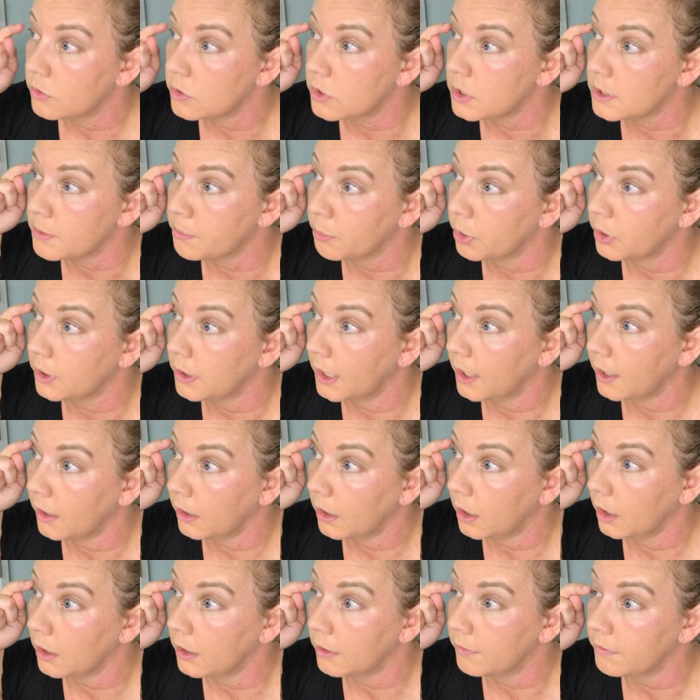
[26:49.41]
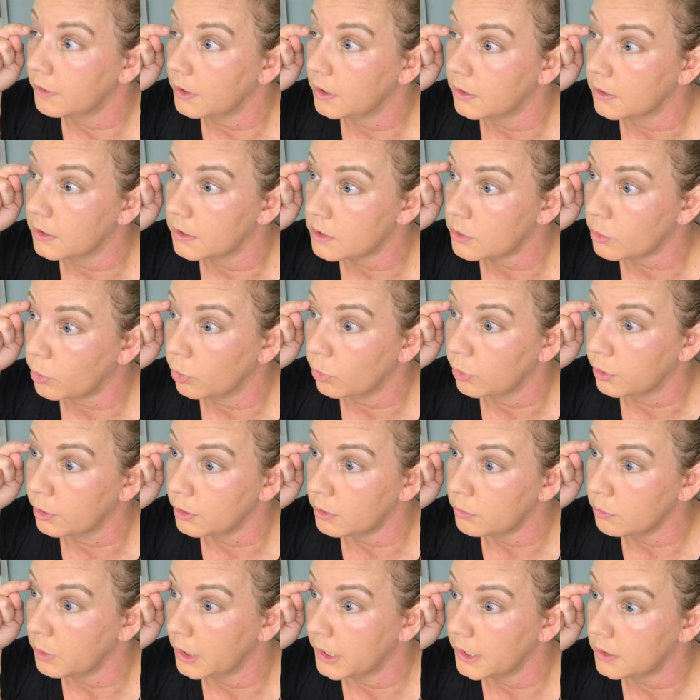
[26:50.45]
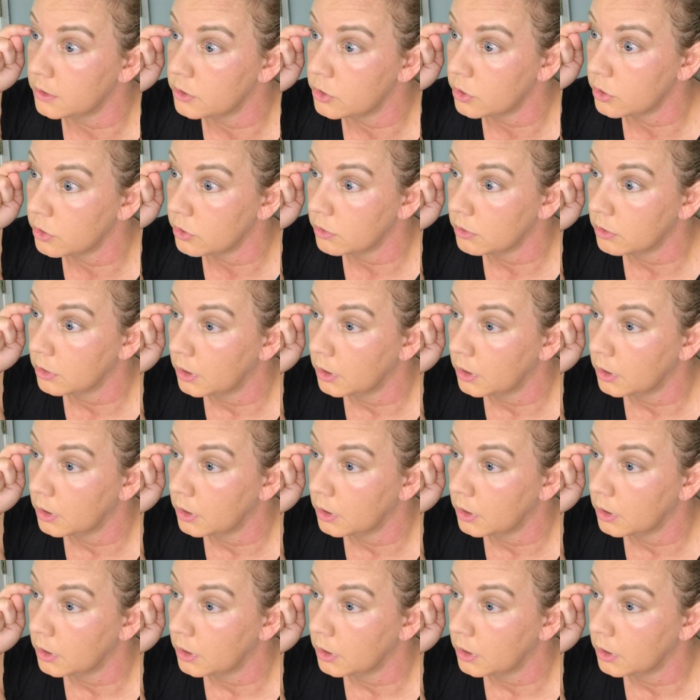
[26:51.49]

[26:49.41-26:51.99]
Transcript: just put that kind of in this corner wedge.